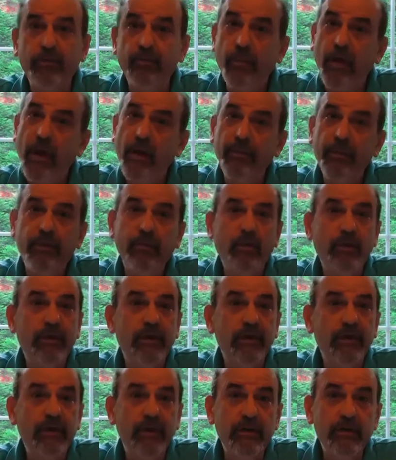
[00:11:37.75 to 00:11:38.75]
probably will
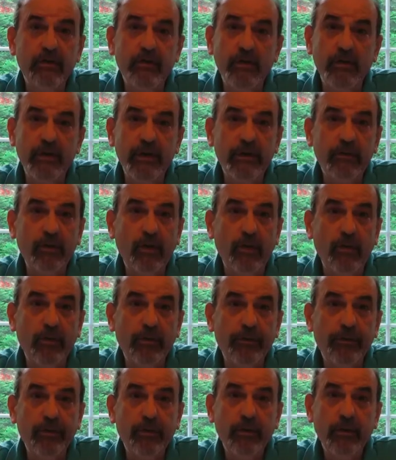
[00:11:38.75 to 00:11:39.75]
continue to be told.